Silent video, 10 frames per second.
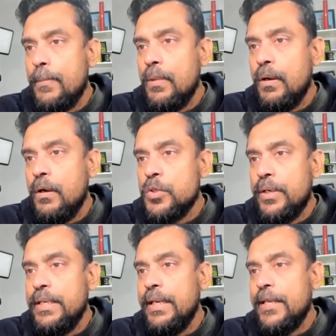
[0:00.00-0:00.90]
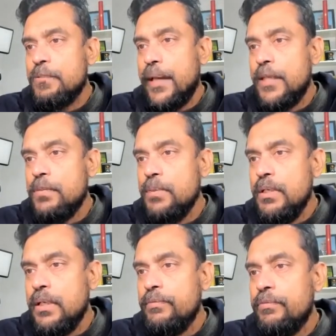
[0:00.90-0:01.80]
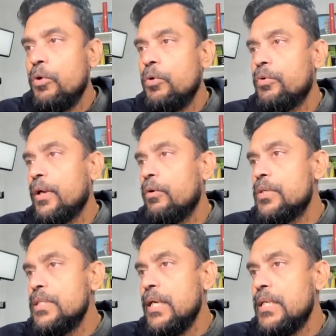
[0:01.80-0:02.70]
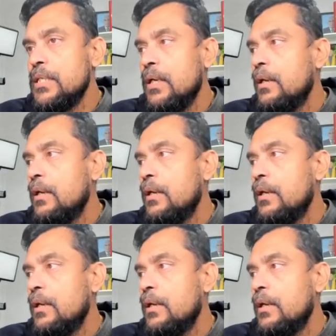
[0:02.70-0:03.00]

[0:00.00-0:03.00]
DNS management. If you go to record sets,